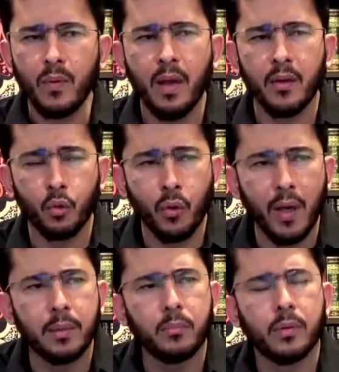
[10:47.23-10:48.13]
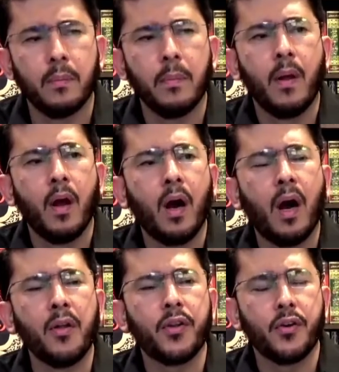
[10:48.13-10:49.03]
and credible
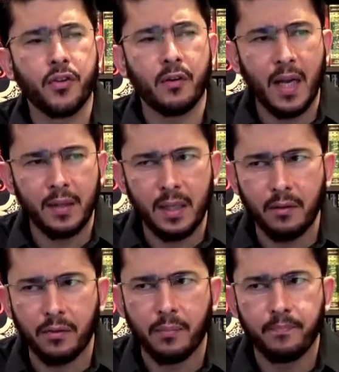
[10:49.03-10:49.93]
authors of hadith,